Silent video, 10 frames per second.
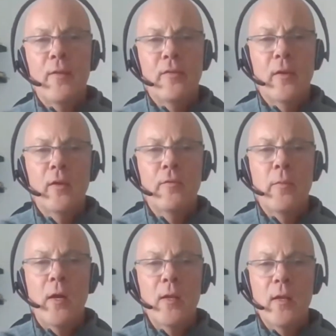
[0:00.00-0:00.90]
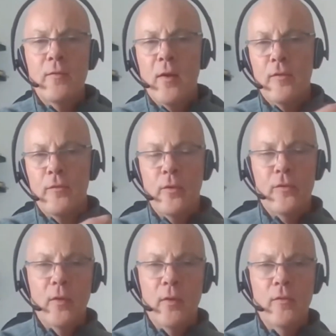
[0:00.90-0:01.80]
the left side of the body and vice
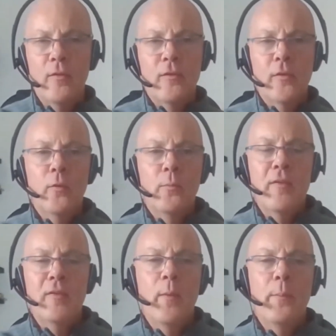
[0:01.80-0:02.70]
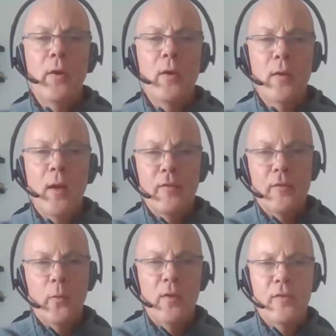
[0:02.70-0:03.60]
versa. So you'd basically be
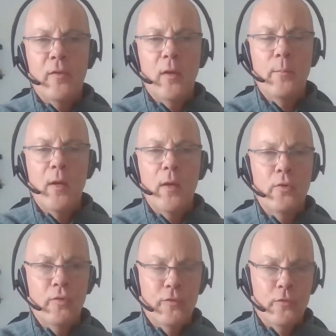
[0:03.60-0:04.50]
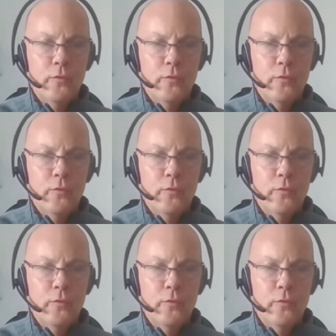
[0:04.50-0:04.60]
paralyzed on one side of the body, which is